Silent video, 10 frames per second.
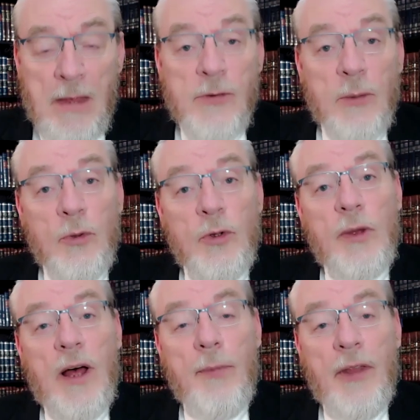So I'm going to
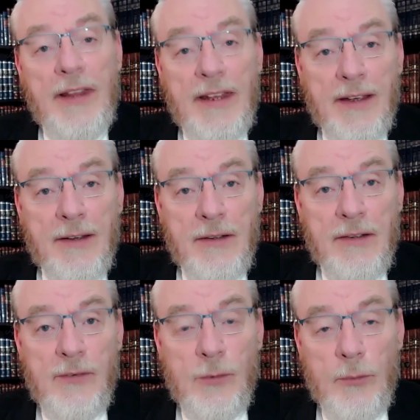put up the link
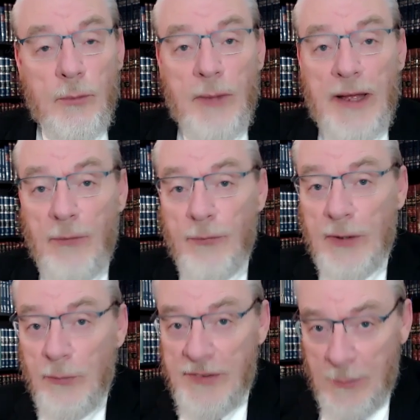to my
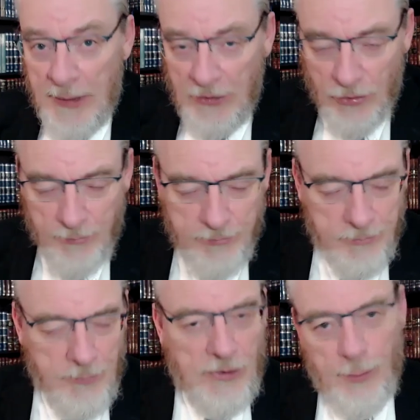fundraising page,
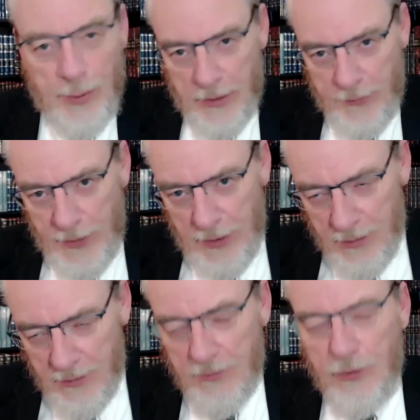which is part of the
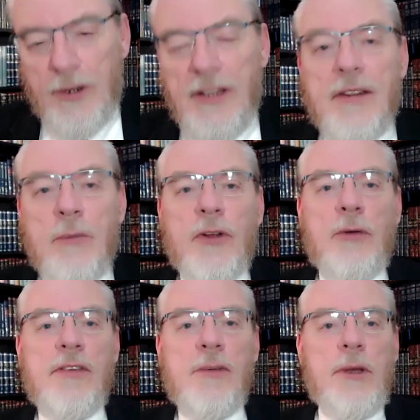Torah Anytime
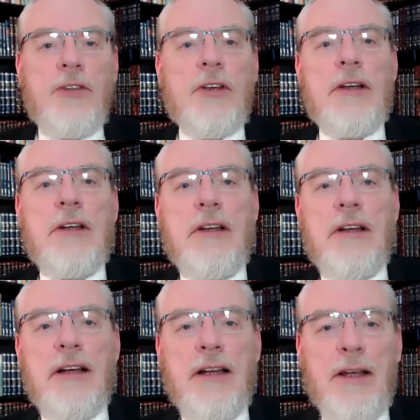fundraising page.
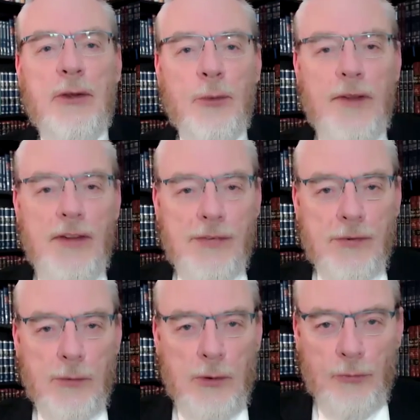You know
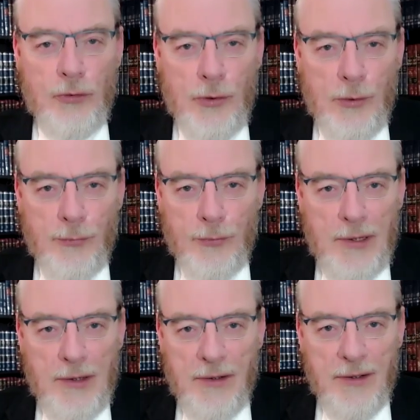these, I'm sure you've
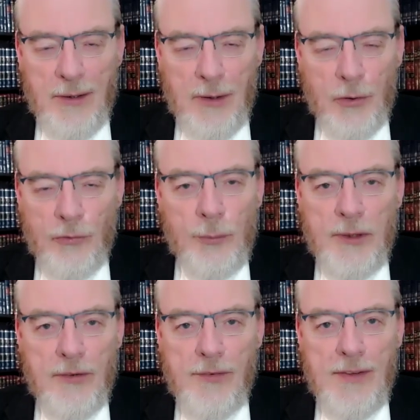
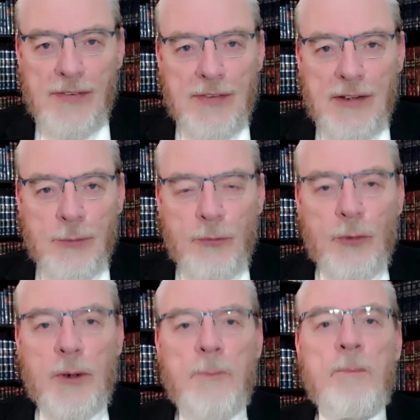contributed to these things
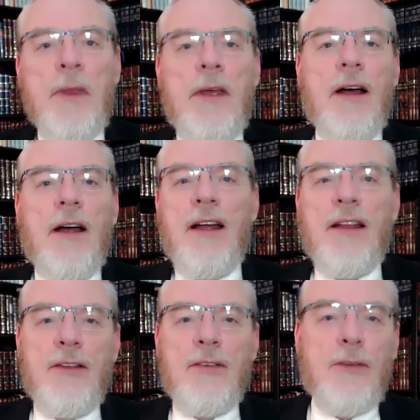before,
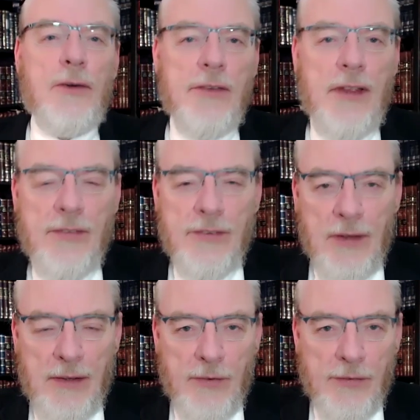and
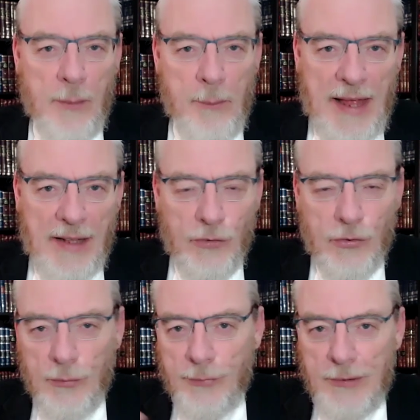there's a match
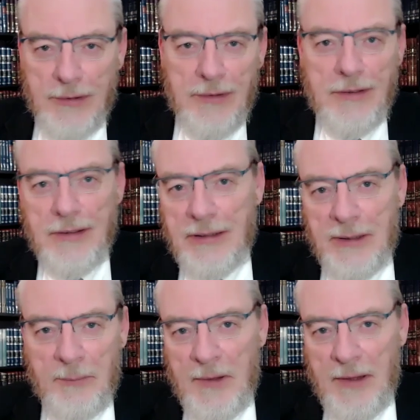of
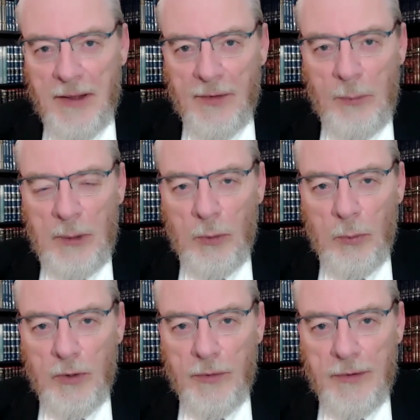other people
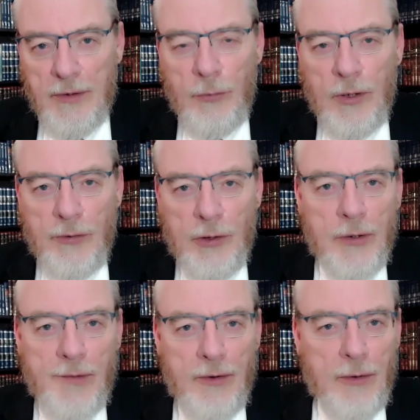will, if you give
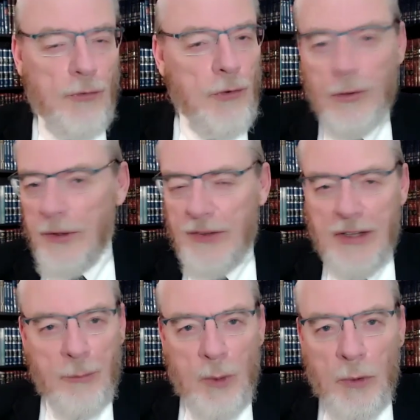$1, they'll give $2. I
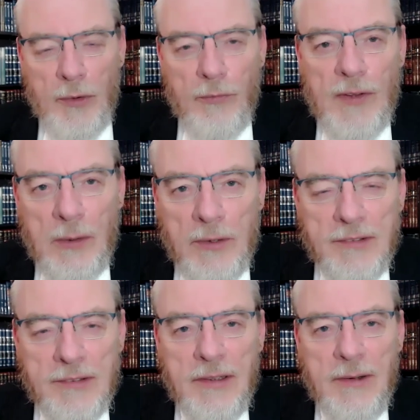can't remember what the figure
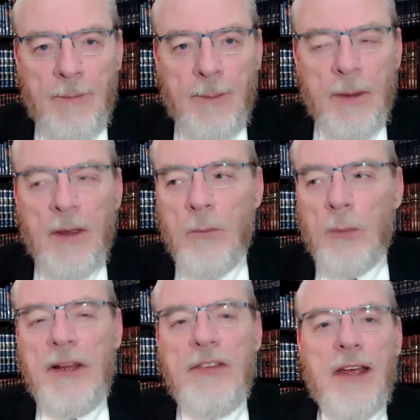is. But
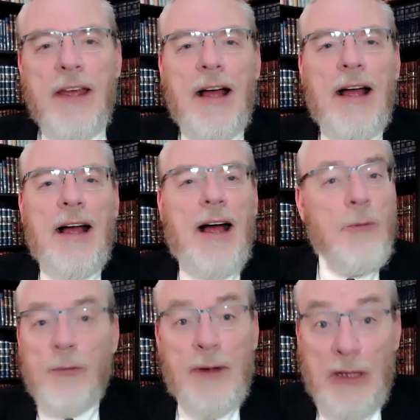please, I'm
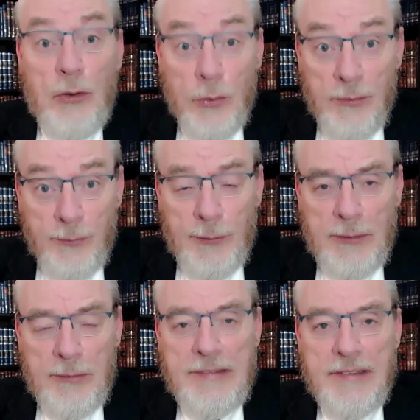not very good at
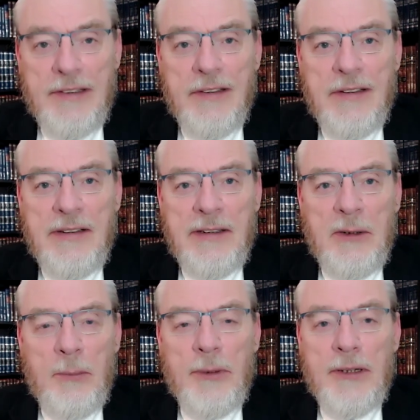fundraising,
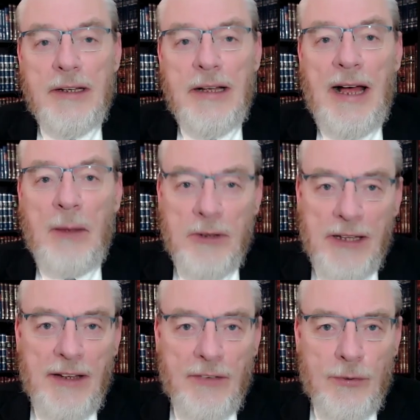but I would
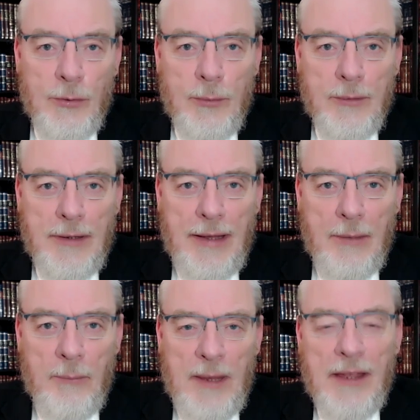like to
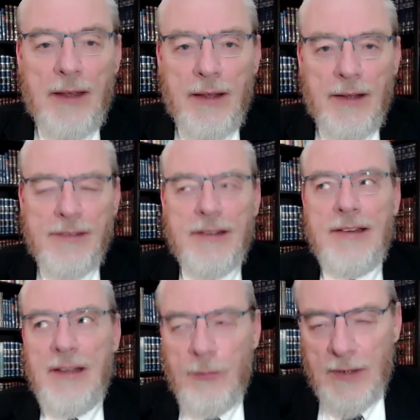make a
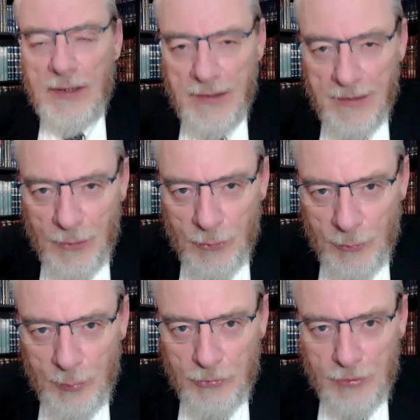significant
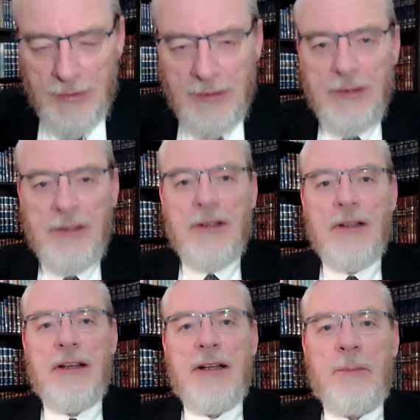contribution
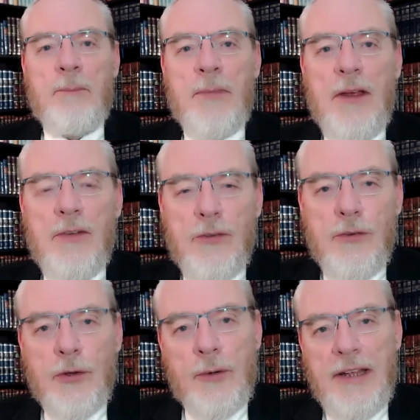to
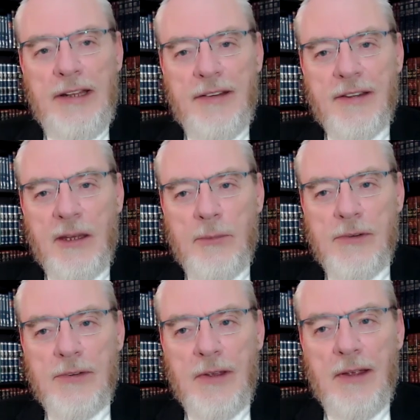Torah
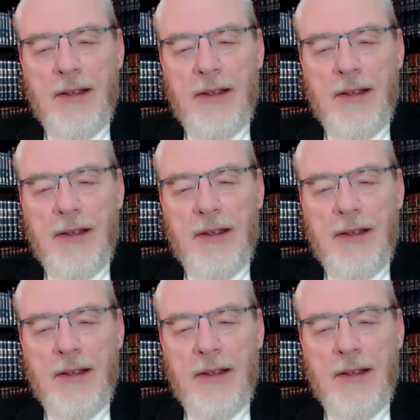Anytime's